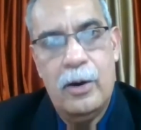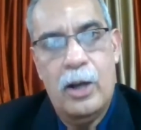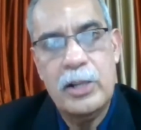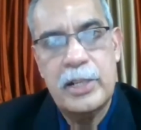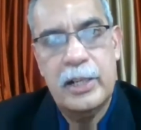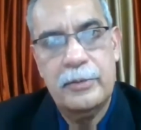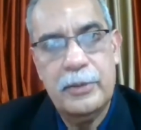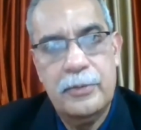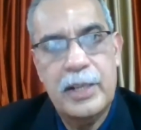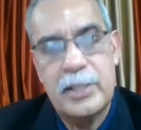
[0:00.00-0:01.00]
onset of
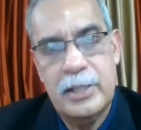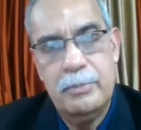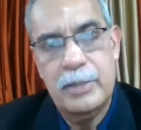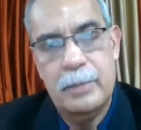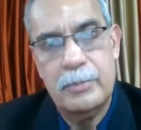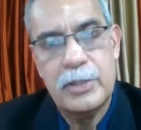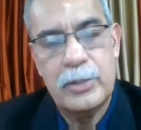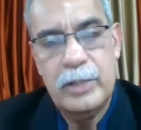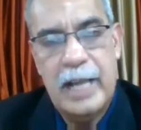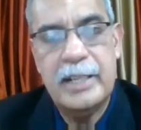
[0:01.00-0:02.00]
the first symptoms.
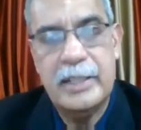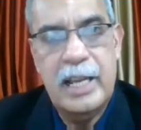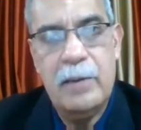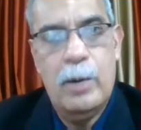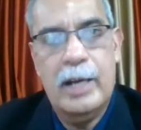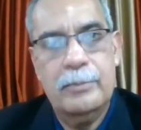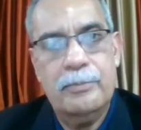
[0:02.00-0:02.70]
So that is day 1.